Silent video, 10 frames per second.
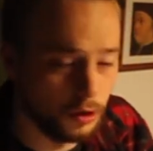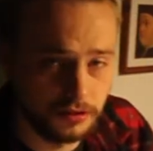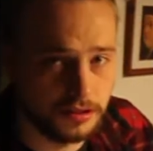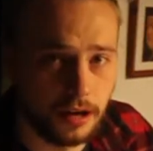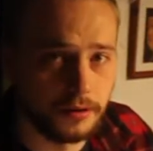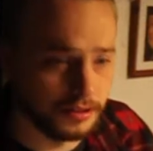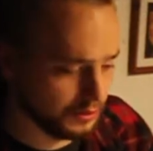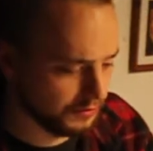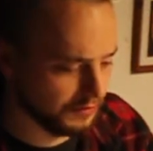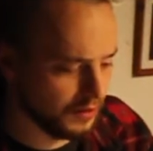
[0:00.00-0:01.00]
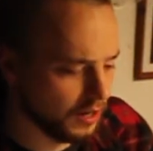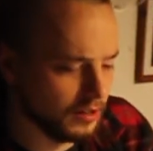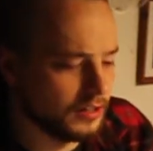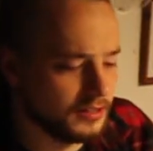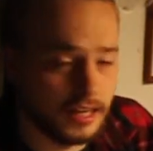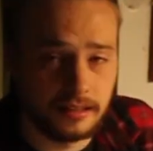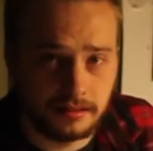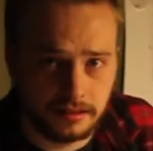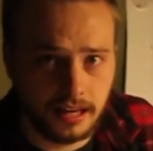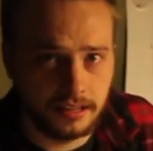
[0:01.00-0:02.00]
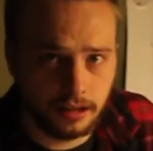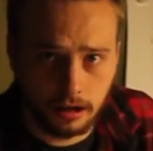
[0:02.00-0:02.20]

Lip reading: What's going too far? Like, take the Saint.